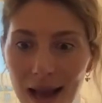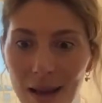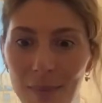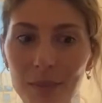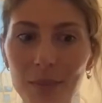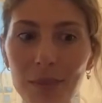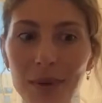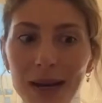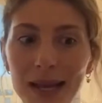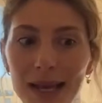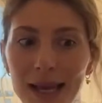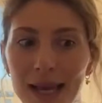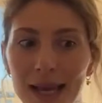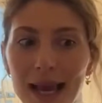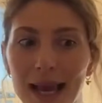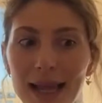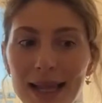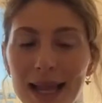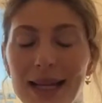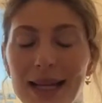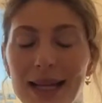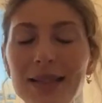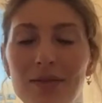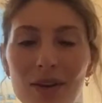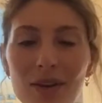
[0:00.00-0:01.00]
gambling
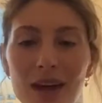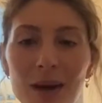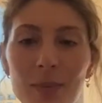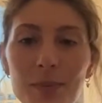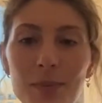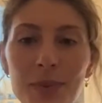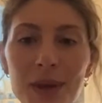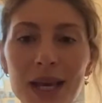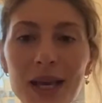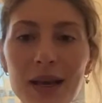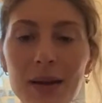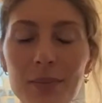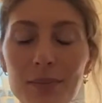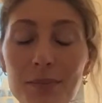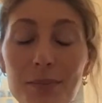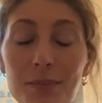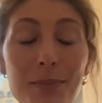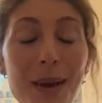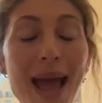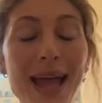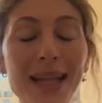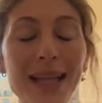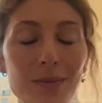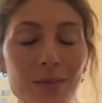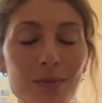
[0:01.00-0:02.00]
and that's a very big
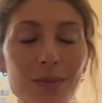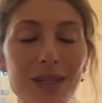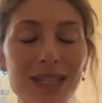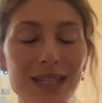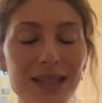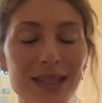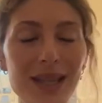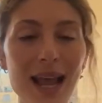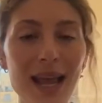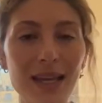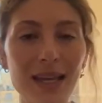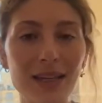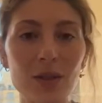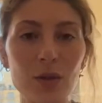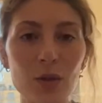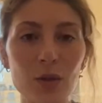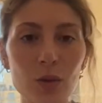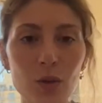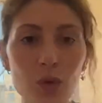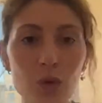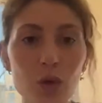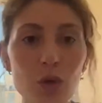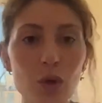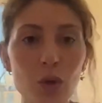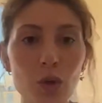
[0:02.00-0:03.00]
bad mistakes
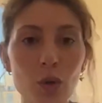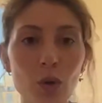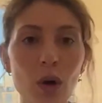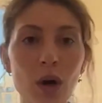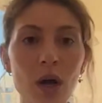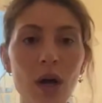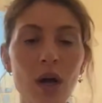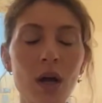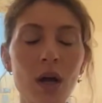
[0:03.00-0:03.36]
to do